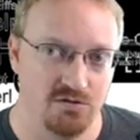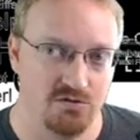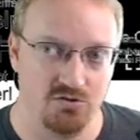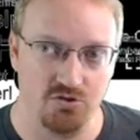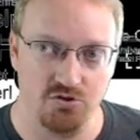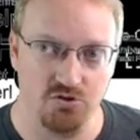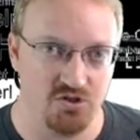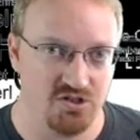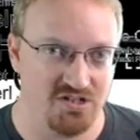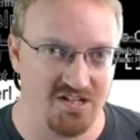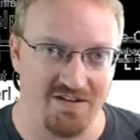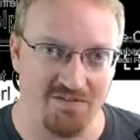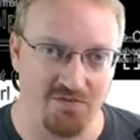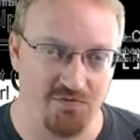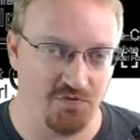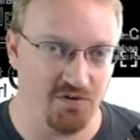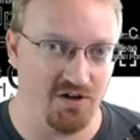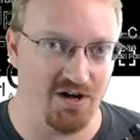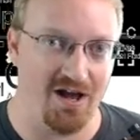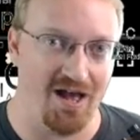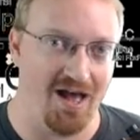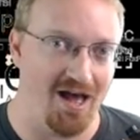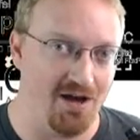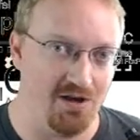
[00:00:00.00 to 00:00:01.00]
You just have to
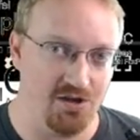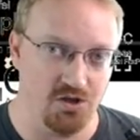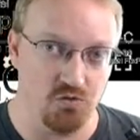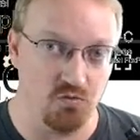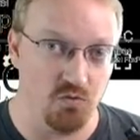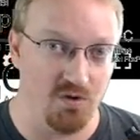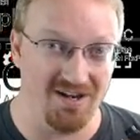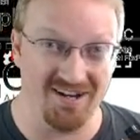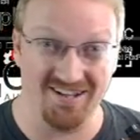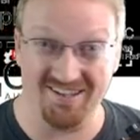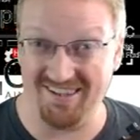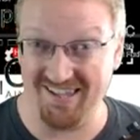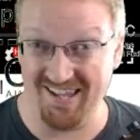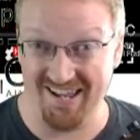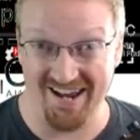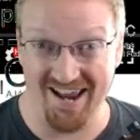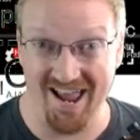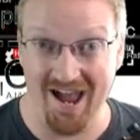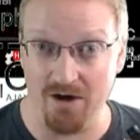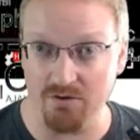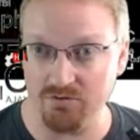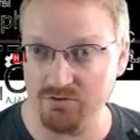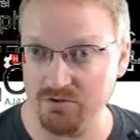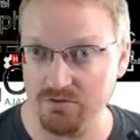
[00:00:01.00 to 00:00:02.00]
figure out how you want it laid
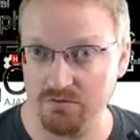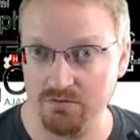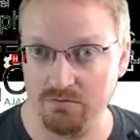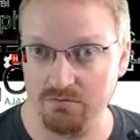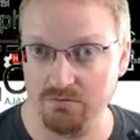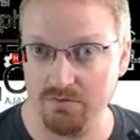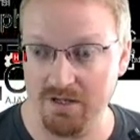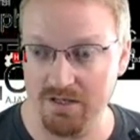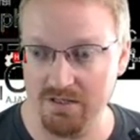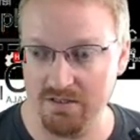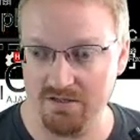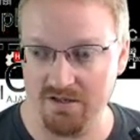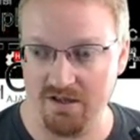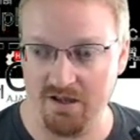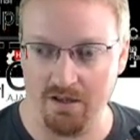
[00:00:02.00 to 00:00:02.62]
out, right?